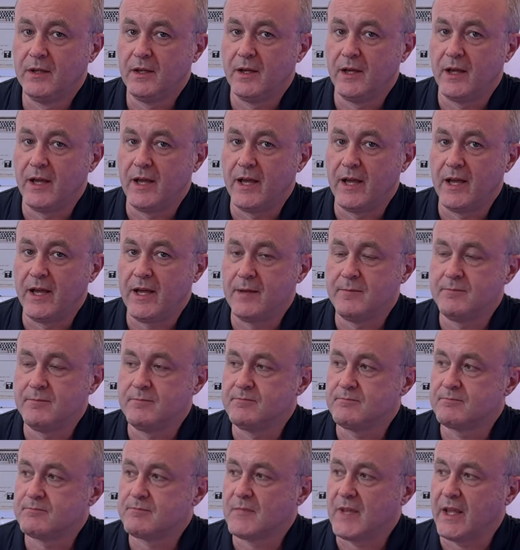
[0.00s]

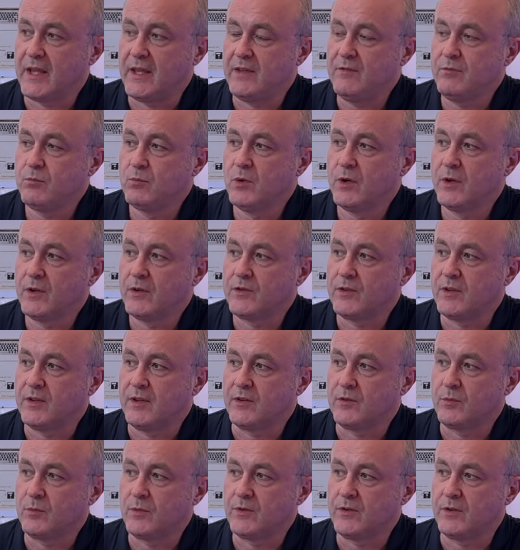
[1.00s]
Um, even worse than
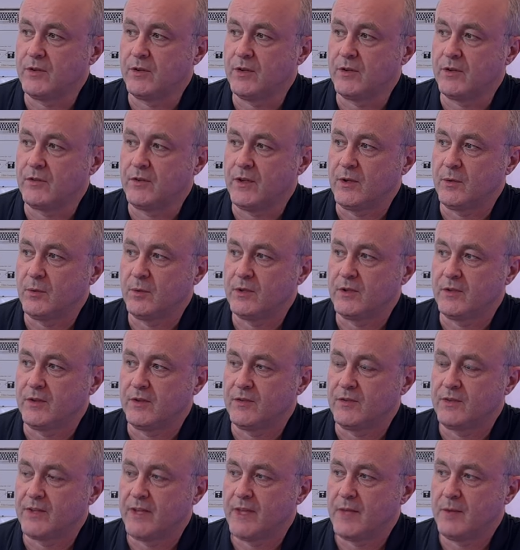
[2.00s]
this was the sequel to
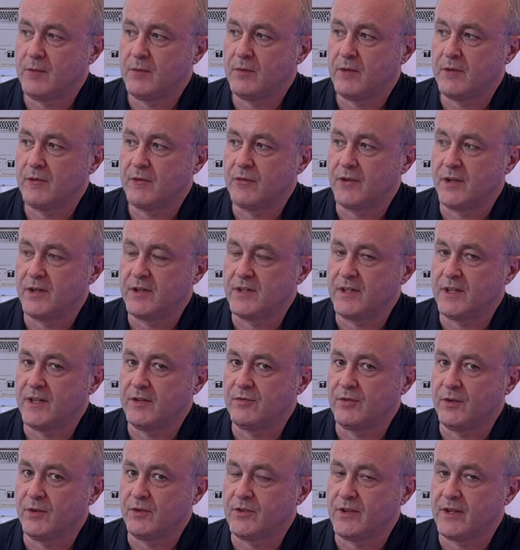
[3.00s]
this game, Frontier
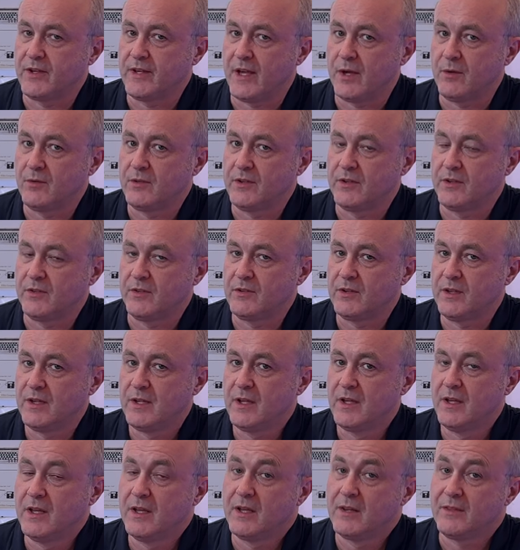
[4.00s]
First Encounters.
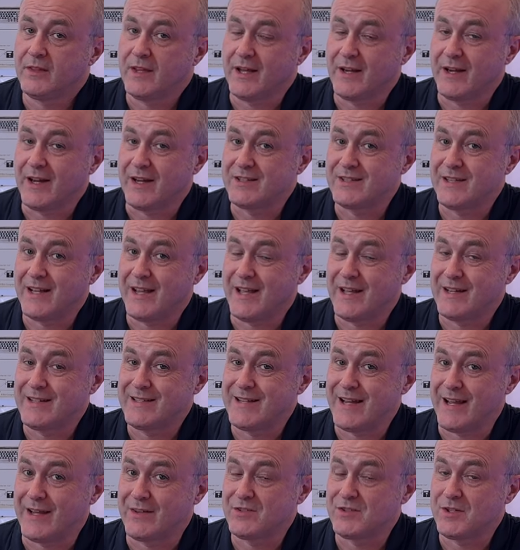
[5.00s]
That actually had
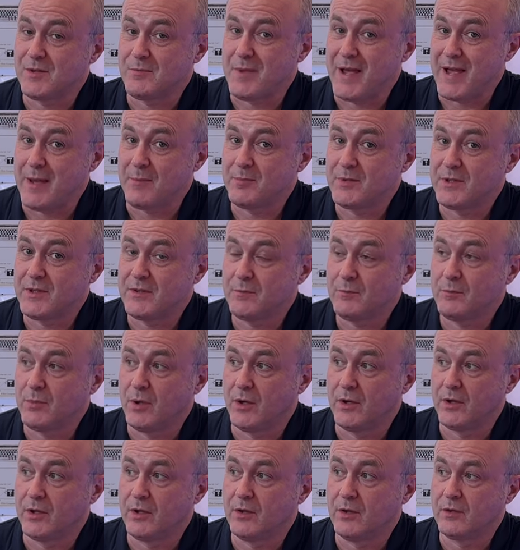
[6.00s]
texture mapped
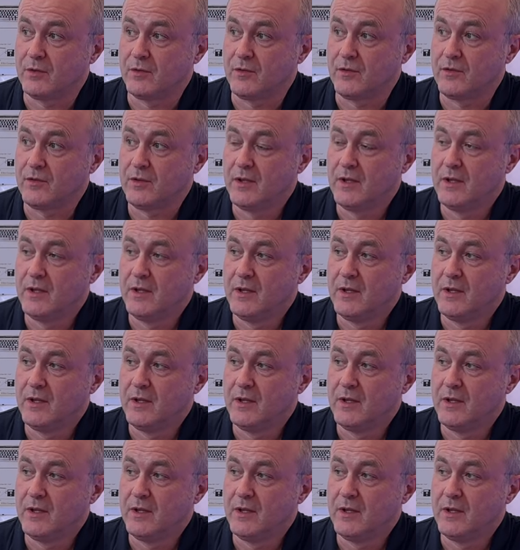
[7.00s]
polygons.